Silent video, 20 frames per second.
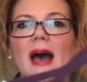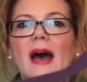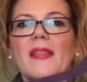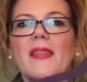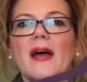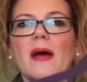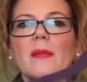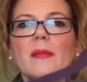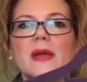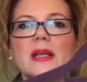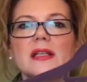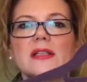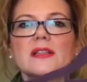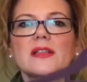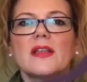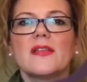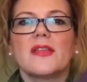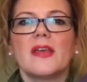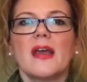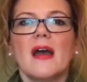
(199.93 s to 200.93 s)
And that means
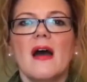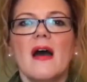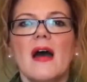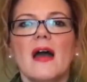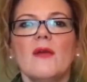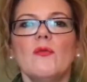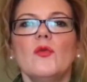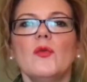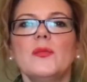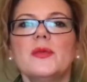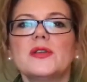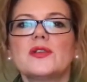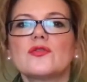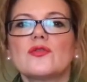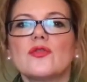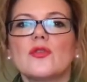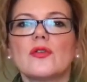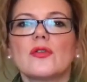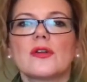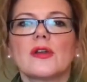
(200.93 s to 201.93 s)
that the eye will be
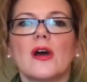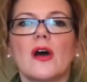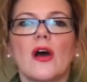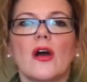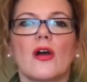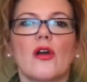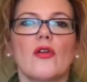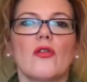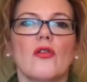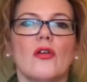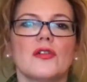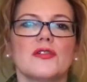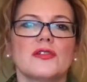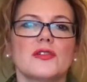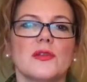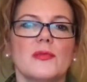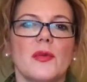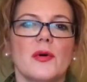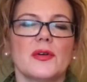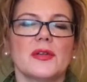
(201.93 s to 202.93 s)
drawn across
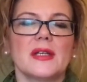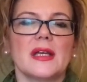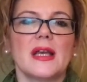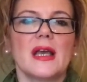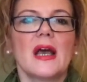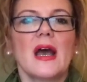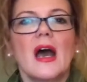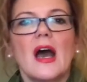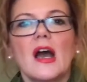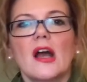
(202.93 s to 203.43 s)
the body,